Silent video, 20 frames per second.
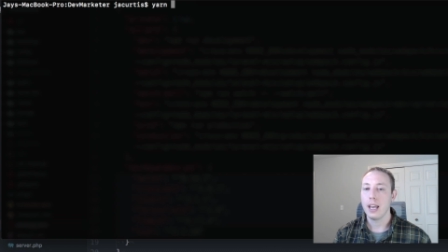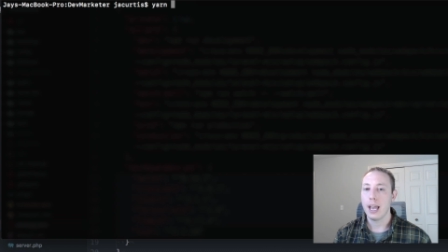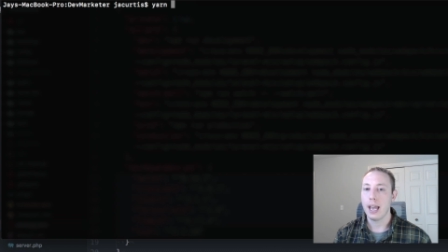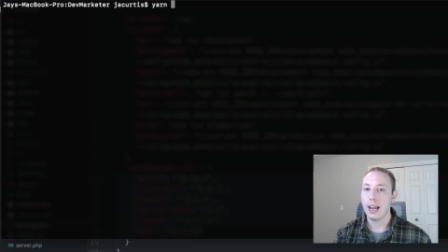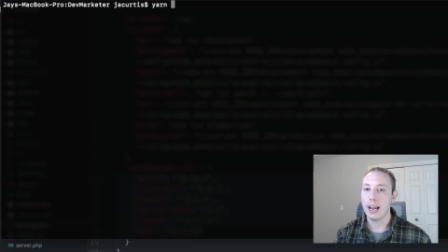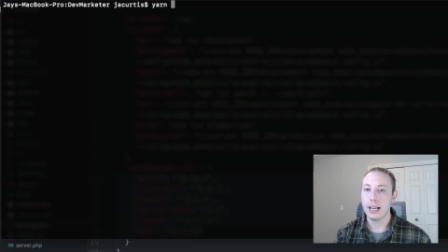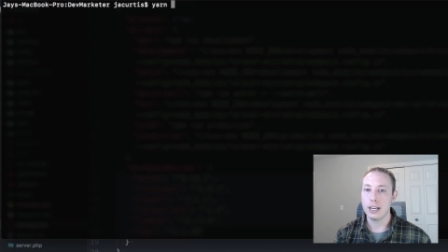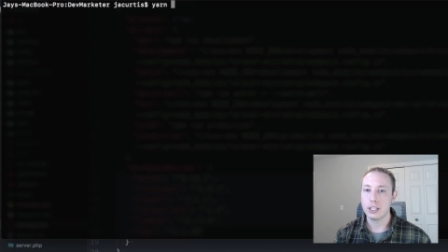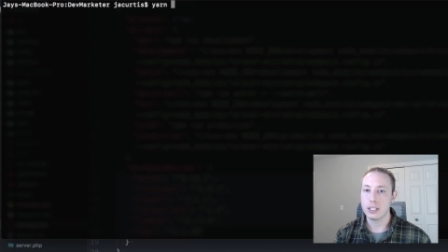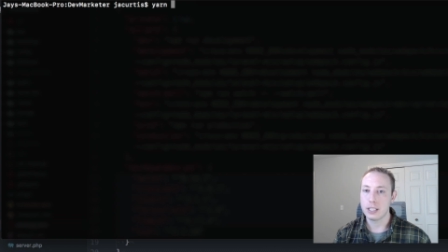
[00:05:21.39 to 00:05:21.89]

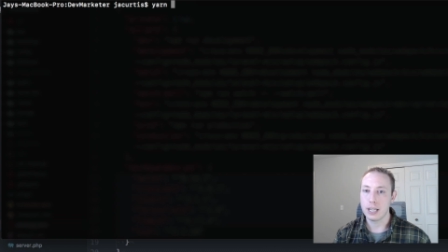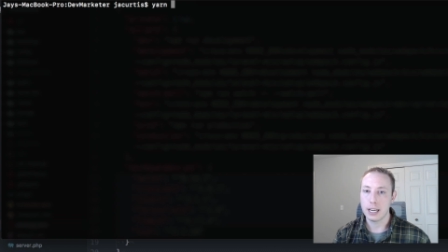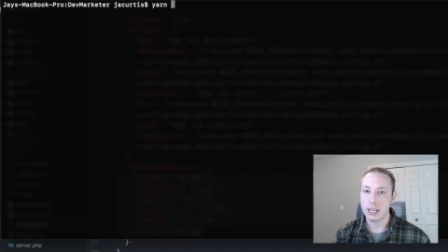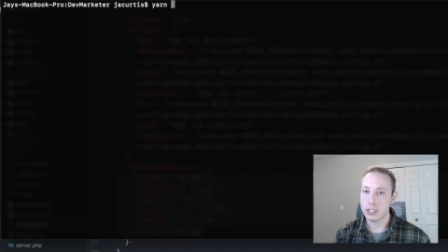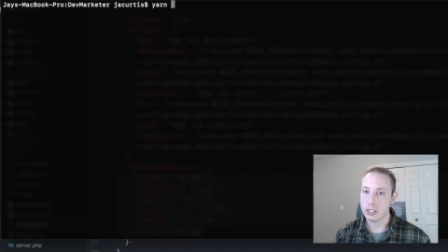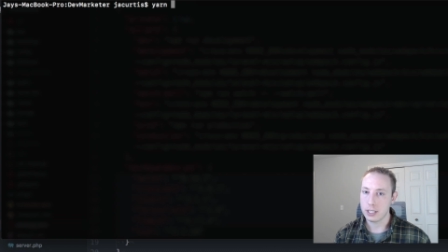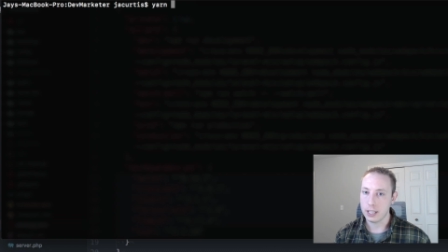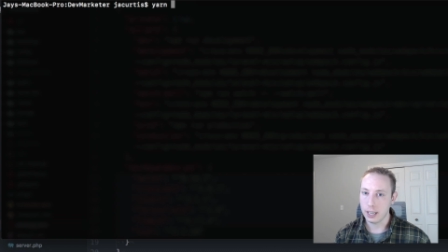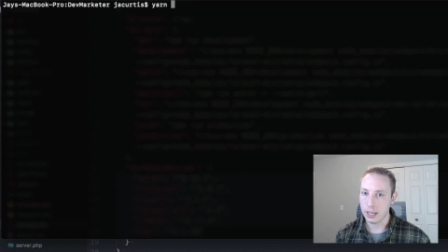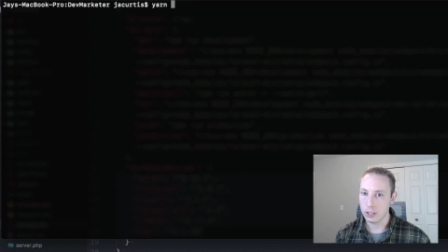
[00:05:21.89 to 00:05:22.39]
And I just I
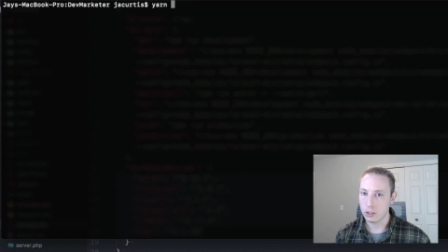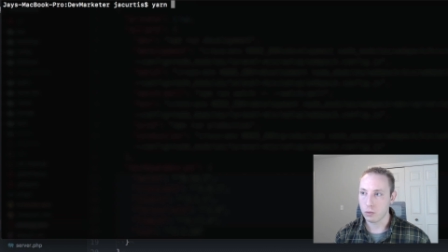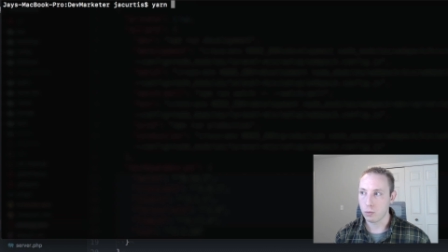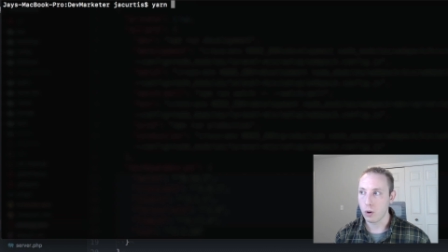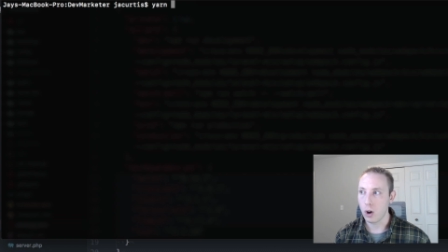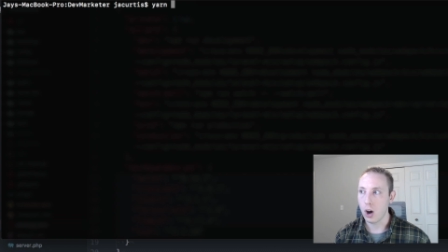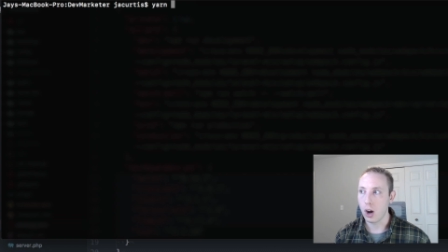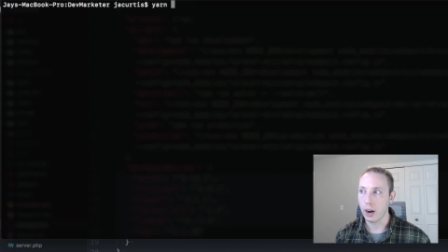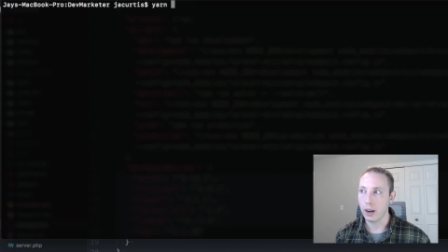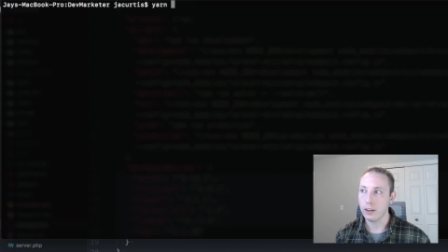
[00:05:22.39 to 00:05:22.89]
just think it's
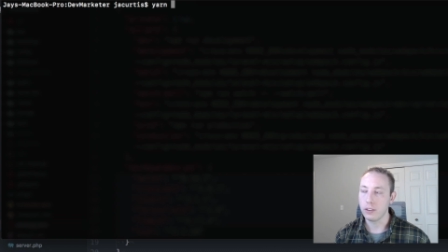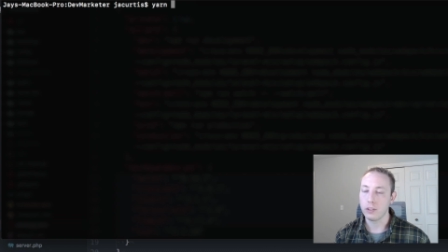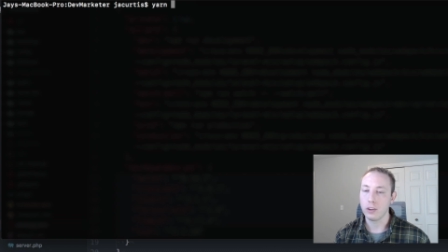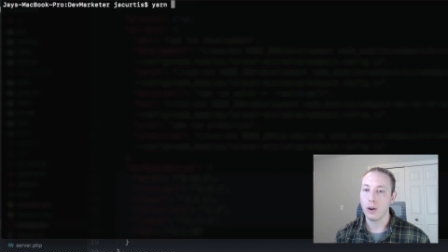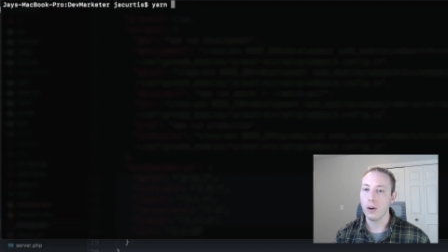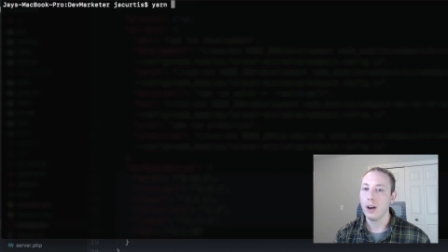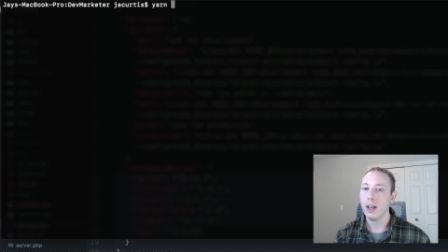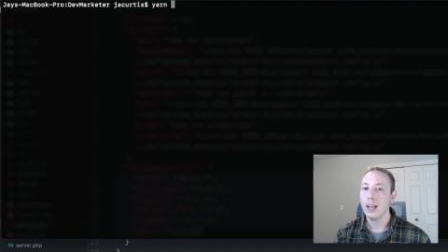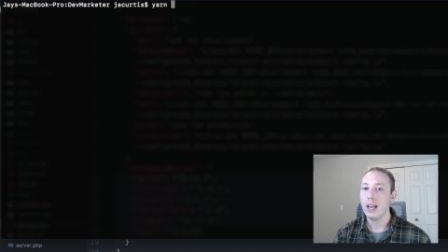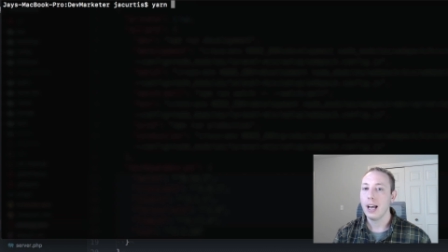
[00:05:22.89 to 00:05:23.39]
wrong. And
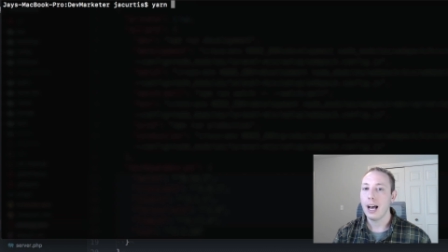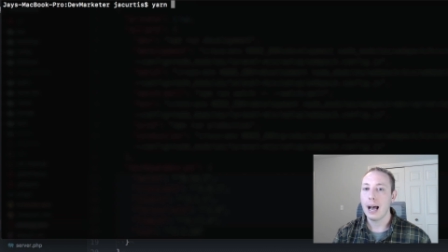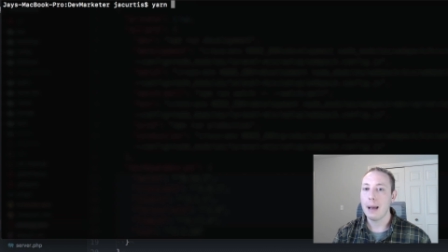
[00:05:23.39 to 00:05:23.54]
so